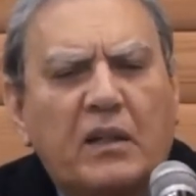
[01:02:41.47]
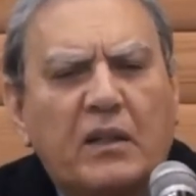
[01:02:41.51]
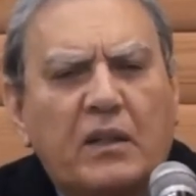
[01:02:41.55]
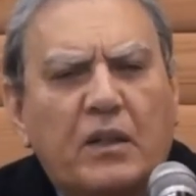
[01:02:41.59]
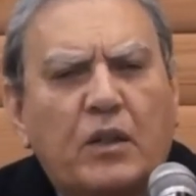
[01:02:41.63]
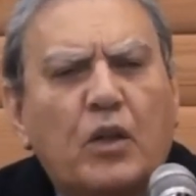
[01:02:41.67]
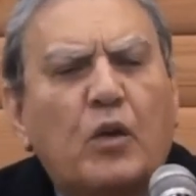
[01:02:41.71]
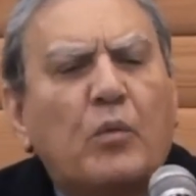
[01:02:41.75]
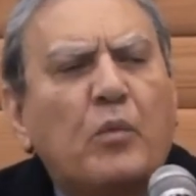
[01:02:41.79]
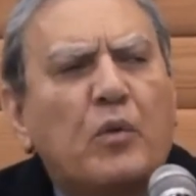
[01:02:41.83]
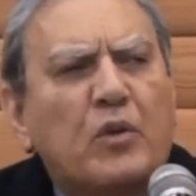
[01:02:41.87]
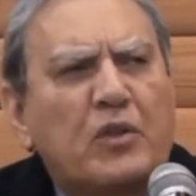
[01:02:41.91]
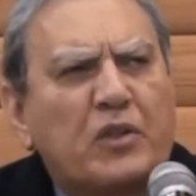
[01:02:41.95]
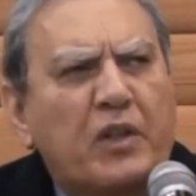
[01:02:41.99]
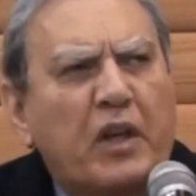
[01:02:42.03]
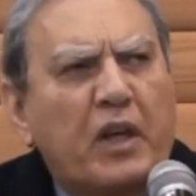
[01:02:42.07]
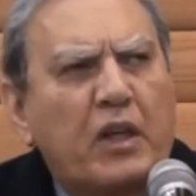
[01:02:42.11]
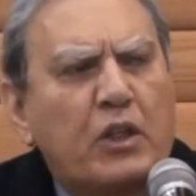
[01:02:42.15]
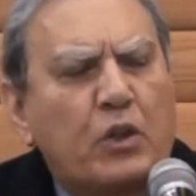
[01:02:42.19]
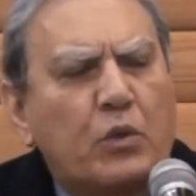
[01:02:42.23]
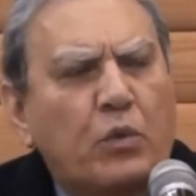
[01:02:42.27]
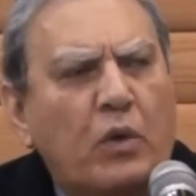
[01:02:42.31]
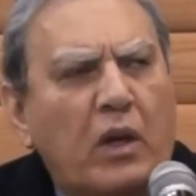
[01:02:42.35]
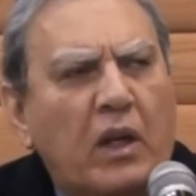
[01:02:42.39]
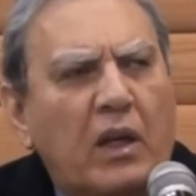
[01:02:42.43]
to
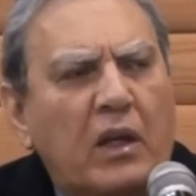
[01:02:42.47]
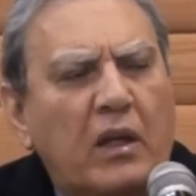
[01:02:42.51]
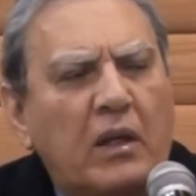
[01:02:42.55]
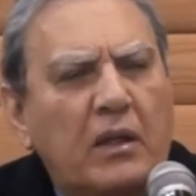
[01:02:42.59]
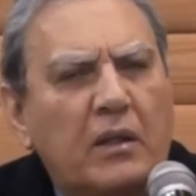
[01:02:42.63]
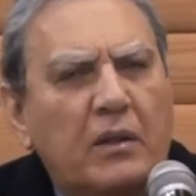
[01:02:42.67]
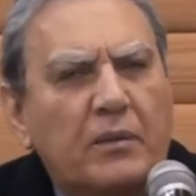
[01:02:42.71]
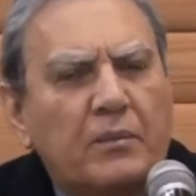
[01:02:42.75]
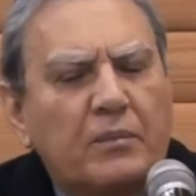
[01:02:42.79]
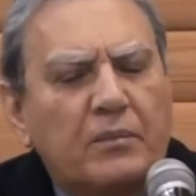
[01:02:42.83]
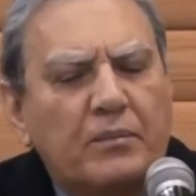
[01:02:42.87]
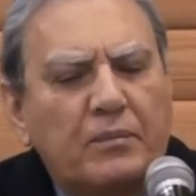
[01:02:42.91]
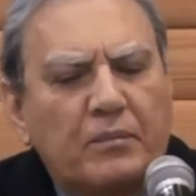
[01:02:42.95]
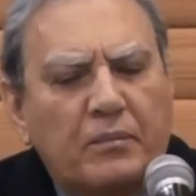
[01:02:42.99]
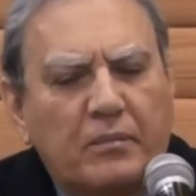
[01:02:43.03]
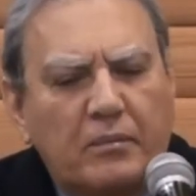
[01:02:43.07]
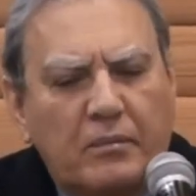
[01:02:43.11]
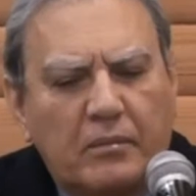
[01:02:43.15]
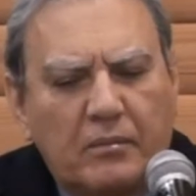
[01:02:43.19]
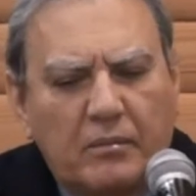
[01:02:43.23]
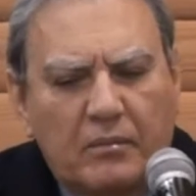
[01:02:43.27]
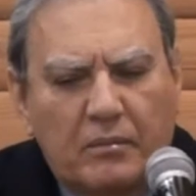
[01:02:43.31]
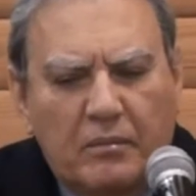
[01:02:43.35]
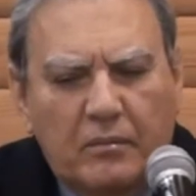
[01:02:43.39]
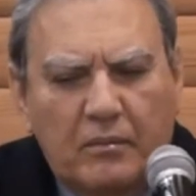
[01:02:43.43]
the
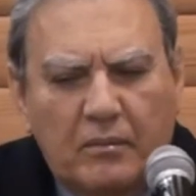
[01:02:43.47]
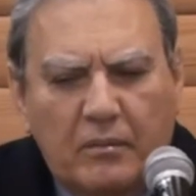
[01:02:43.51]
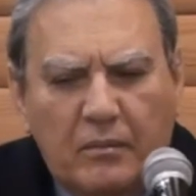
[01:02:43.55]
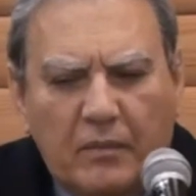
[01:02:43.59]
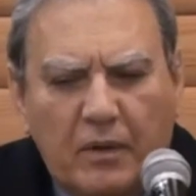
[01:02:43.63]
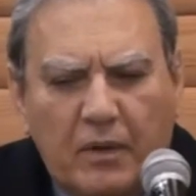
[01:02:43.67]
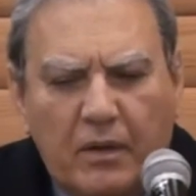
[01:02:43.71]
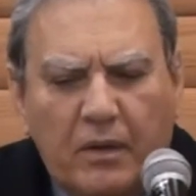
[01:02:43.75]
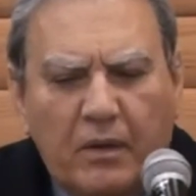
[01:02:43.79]
homosexual